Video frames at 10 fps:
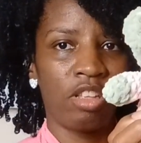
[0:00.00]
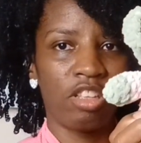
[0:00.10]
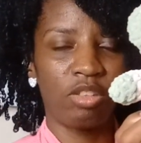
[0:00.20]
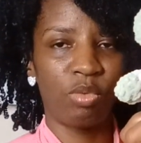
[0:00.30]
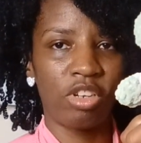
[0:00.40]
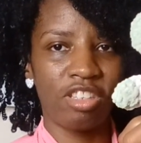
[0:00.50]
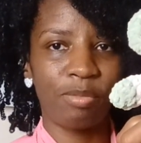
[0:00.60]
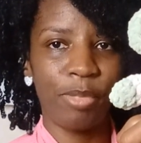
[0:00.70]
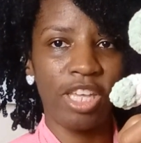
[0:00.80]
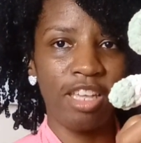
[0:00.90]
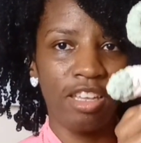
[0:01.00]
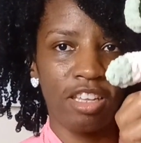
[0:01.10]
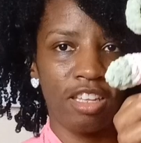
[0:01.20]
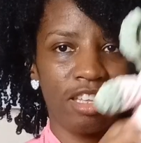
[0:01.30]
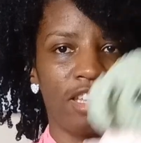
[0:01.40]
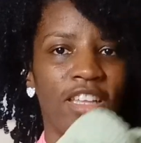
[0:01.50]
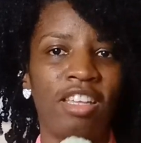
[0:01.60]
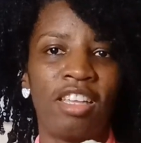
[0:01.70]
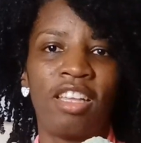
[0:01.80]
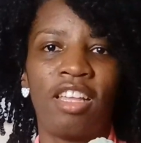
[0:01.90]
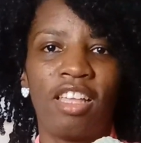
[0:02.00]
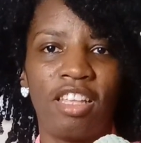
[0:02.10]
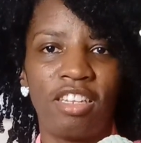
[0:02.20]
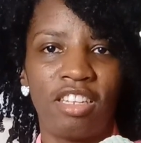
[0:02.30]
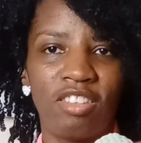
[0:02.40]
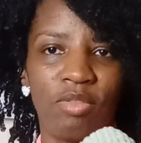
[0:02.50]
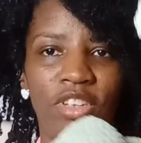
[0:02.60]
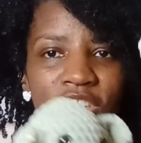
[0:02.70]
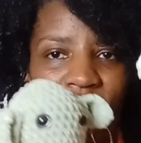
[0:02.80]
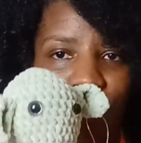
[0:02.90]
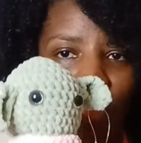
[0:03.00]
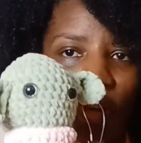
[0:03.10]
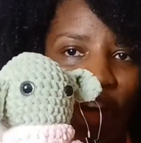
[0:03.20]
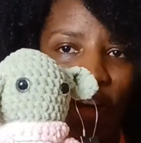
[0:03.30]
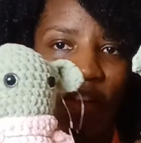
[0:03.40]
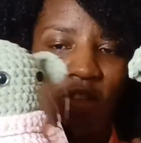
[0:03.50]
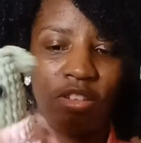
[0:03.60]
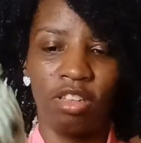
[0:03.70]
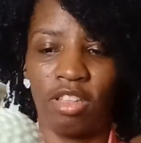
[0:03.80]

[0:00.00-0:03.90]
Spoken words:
This one is pink, and this one is brown.